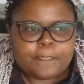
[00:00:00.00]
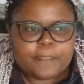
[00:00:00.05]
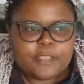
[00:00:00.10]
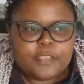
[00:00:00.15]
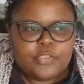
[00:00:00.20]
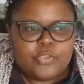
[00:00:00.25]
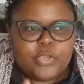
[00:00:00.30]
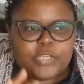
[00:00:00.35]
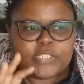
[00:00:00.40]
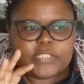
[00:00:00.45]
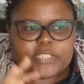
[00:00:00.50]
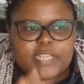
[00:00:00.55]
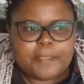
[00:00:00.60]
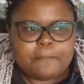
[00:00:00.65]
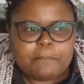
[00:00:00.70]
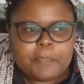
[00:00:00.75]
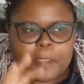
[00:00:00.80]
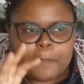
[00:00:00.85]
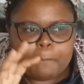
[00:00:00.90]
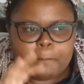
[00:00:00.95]
you're
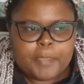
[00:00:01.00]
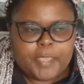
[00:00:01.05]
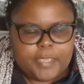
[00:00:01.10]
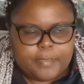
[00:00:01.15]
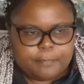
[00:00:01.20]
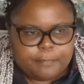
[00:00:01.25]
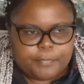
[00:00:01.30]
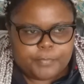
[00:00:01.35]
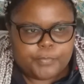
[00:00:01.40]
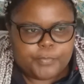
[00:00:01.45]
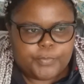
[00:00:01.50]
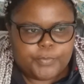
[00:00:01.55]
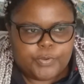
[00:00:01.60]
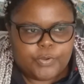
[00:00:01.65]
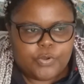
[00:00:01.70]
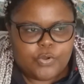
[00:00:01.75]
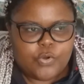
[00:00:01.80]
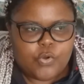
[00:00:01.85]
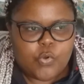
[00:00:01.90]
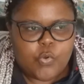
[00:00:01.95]
shaming
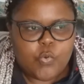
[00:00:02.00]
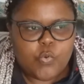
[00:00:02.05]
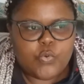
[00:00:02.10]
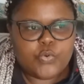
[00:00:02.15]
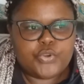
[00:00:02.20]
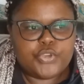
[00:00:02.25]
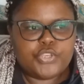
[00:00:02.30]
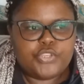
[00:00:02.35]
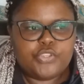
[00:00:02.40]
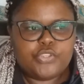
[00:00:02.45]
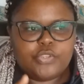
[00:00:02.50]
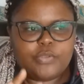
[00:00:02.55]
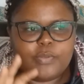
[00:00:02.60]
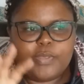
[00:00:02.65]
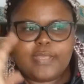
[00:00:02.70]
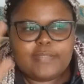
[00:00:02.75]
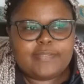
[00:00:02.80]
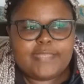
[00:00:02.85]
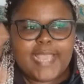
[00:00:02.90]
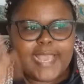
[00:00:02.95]
people who,
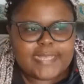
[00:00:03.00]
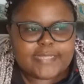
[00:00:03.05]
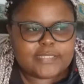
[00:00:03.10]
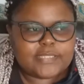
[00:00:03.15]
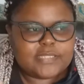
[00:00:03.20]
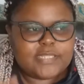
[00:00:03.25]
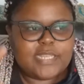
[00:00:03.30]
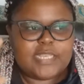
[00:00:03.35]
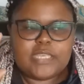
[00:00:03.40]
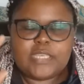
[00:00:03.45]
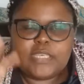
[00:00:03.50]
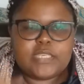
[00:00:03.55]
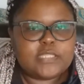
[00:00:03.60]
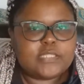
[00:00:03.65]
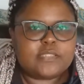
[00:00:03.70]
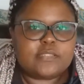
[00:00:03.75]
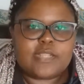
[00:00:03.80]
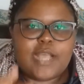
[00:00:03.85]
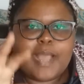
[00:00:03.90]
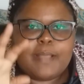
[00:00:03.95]
yes, there
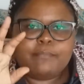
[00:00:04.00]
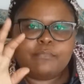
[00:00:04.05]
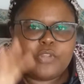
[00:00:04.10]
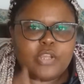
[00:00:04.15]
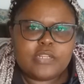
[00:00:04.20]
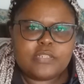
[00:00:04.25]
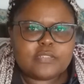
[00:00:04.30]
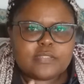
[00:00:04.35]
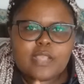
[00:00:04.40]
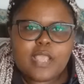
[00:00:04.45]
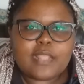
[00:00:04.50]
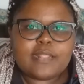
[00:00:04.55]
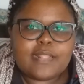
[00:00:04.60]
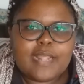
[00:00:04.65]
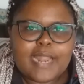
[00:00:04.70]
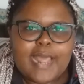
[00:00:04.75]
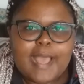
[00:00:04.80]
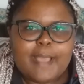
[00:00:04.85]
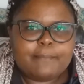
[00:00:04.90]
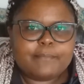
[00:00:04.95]
is, I'm not saying
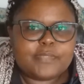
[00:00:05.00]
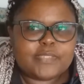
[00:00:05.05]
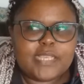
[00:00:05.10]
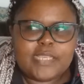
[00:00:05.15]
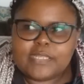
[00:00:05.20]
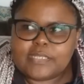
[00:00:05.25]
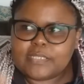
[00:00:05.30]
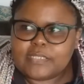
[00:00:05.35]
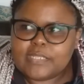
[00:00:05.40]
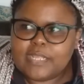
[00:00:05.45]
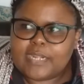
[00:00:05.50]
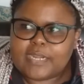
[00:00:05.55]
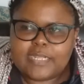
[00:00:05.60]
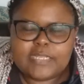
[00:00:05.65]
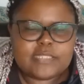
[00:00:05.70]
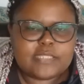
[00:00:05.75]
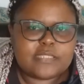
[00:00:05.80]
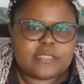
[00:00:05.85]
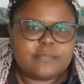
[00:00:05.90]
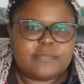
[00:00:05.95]
that, I'm saying
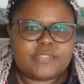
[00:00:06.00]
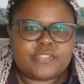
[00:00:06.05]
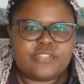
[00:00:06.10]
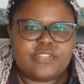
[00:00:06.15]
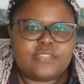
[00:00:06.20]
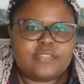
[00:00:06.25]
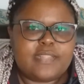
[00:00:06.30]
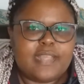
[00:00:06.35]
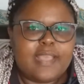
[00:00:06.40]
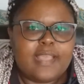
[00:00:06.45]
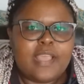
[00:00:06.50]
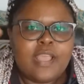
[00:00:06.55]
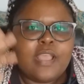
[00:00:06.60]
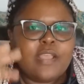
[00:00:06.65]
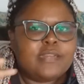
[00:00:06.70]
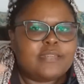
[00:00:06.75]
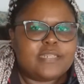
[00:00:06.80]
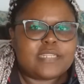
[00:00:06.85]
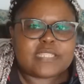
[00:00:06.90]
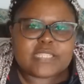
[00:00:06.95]
racism is not there,
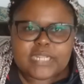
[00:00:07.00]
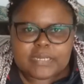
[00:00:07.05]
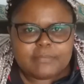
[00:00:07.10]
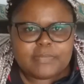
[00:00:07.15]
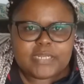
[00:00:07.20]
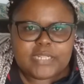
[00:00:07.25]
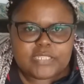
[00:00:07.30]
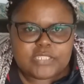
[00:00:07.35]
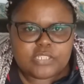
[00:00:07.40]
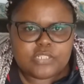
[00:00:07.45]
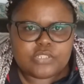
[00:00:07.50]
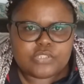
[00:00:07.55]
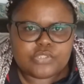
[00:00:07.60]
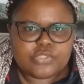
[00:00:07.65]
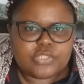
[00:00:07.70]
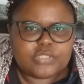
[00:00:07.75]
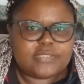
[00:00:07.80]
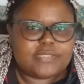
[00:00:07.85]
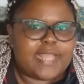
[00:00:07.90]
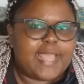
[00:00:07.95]
discrimination is
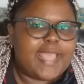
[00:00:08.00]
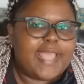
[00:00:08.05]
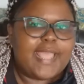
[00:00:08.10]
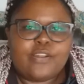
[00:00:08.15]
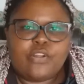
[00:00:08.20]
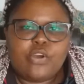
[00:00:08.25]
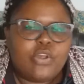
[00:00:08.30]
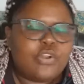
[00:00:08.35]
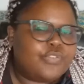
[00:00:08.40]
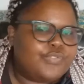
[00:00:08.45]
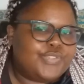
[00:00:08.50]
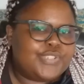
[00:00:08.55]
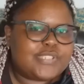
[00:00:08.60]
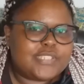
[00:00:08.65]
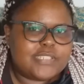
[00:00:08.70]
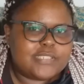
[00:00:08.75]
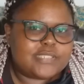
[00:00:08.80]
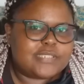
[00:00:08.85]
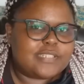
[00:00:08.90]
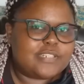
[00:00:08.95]
not there, all of these
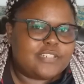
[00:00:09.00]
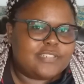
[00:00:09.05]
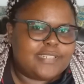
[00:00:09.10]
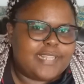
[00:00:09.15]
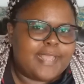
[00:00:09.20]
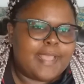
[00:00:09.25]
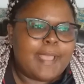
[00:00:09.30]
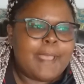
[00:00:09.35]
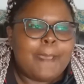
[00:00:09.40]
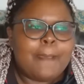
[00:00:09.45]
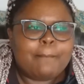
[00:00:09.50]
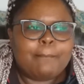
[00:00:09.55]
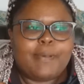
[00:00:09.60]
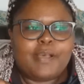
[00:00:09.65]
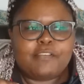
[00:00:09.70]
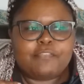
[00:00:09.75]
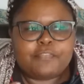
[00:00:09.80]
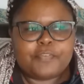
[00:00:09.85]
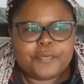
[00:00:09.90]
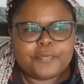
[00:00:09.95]
things are not there.
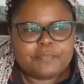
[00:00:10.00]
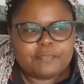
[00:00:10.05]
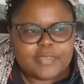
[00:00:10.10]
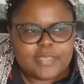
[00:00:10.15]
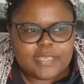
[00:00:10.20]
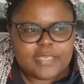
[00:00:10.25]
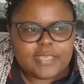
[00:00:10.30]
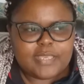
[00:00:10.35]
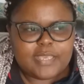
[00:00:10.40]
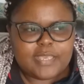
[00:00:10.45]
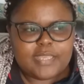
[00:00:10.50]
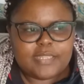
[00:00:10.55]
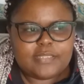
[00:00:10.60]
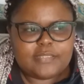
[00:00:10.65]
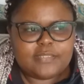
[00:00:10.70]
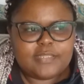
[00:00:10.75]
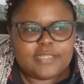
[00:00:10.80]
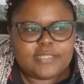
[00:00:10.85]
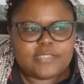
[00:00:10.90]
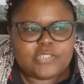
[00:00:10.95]
But for
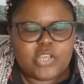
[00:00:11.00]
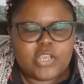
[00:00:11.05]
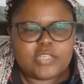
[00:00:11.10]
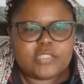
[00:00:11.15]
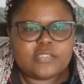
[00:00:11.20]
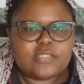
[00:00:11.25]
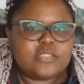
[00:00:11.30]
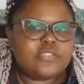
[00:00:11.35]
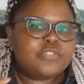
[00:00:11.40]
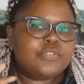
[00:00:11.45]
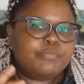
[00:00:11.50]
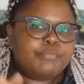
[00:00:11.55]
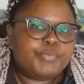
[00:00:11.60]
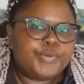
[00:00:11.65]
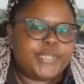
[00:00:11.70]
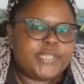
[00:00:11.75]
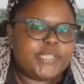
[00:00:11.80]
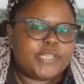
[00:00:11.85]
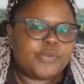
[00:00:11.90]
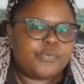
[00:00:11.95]
me, it turns into
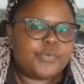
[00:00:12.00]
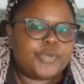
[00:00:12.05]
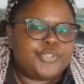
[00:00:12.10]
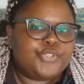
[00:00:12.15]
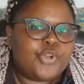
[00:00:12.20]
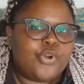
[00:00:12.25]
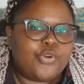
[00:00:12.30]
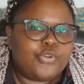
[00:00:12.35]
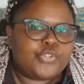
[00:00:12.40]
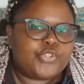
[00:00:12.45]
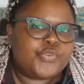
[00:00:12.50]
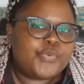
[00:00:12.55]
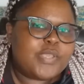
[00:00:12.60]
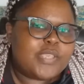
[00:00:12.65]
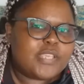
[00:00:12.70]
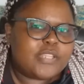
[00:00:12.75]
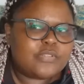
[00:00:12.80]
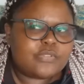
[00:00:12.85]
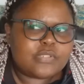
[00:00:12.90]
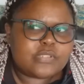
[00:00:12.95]
bullying when you're
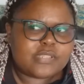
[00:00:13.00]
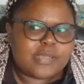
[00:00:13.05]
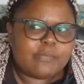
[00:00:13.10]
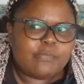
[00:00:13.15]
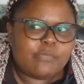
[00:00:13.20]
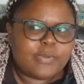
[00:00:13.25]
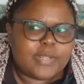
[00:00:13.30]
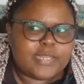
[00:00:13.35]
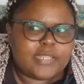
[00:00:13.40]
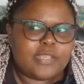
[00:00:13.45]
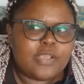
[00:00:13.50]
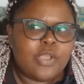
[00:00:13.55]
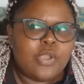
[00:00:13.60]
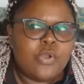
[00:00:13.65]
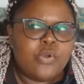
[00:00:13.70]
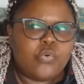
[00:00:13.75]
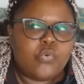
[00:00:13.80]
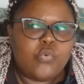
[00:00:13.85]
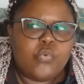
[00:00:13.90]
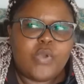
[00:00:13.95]
doing it to somebody
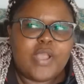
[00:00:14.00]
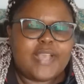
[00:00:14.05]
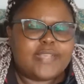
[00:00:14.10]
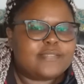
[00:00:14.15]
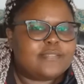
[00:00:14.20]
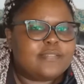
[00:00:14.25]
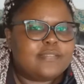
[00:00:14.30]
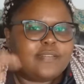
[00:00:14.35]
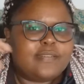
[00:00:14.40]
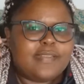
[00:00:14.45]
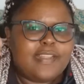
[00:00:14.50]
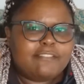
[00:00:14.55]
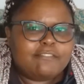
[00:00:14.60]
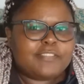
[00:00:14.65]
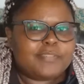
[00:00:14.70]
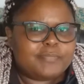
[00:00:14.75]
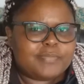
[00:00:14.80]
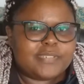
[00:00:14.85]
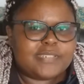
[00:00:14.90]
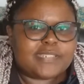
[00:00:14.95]
who has
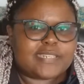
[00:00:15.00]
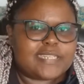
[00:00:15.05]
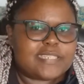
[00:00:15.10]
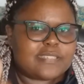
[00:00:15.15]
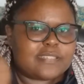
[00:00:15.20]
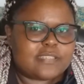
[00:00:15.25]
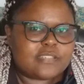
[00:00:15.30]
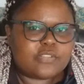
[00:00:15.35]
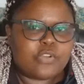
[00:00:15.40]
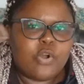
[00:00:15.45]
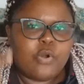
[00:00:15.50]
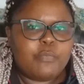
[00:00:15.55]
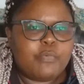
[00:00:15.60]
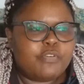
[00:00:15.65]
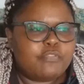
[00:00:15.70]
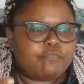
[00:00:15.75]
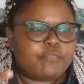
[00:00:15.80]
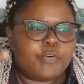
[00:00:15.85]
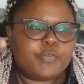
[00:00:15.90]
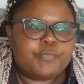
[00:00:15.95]
never been racist,
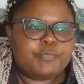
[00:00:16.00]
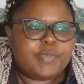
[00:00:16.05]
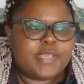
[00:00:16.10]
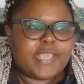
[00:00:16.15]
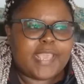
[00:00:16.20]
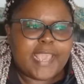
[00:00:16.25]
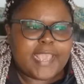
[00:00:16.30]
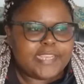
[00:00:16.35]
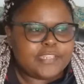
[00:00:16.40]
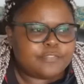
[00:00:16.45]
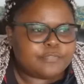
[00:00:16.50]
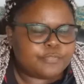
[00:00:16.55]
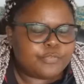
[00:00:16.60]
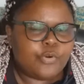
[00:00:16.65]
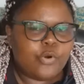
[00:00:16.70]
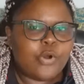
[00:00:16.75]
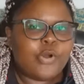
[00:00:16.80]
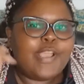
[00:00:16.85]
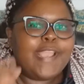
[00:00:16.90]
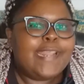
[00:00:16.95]
homophobic,
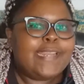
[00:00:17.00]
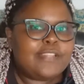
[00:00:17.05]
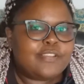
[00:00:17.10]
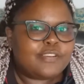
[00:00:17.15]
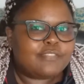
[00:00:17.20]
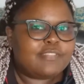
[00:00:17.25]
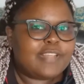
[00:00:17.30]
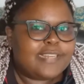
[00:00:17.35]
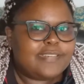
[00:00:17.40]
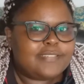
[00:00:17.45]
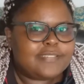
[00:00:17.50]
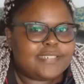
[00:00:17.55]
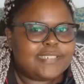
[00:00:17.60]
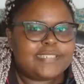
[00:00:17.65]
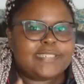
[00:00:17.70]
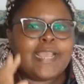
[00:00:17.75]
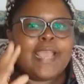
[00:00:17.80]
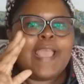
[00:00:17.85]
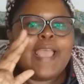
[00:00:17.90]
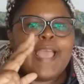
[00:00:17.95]
hateful, or any of that
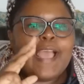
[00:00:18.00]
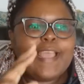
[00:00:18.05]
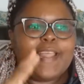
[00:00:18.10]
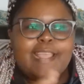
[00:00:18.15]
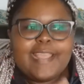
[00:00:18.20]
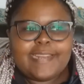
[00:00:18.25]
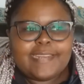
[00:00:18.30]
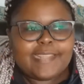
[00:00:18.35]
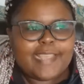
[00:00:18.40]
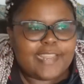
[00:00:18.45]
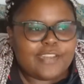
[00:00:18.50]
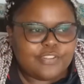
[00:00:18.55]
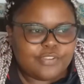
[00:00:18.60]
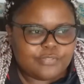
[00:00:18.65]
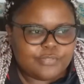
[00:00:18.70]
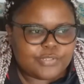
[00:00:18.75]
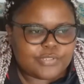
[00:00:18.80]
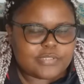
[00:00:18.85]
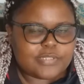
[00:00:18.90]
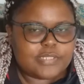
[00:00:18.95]
did, and any
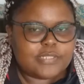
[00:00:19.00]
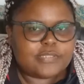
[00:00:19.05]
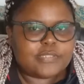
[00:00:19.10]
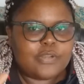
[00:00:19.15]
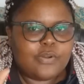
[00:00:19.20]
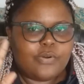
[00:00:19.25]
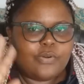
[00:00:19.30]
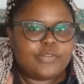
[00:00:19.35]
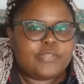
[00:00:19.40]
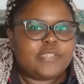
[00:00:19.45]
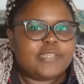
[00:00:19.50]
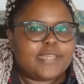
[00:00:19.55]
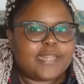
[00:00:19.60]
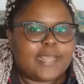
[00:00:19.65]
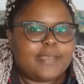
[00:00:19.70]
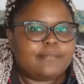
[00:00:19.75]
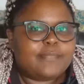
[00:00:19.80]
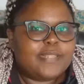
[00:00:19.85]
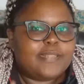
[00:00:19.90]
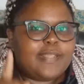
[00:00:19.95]
of those things. The only
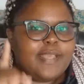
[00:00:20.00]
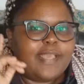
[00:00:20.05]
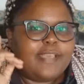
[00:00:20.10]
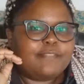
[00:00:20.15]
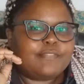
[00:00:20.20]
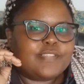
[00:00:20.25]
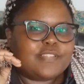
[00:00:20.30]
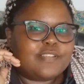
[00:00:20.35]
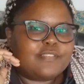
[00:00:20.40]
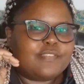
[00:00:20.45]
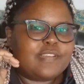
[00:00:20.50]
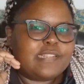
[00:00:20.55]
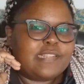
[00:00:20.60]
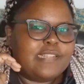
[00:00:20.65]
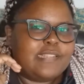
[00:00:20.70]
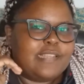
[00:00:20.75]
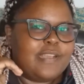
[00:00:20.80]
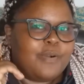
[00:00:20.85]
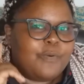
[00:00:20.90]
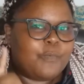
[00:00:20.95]
crime that they have is the fact
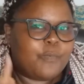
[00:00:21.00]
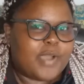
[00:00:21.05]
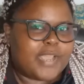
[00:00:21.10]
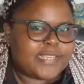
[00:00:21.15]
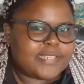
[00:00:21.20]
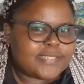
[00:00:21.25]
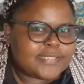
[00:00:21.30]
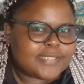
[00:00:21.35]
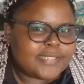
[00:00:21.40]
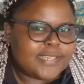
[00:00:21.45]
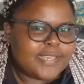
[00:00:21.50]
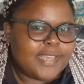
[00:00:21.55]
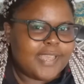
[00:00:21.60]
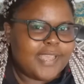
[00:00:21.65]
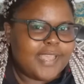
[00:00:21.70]
that they are white.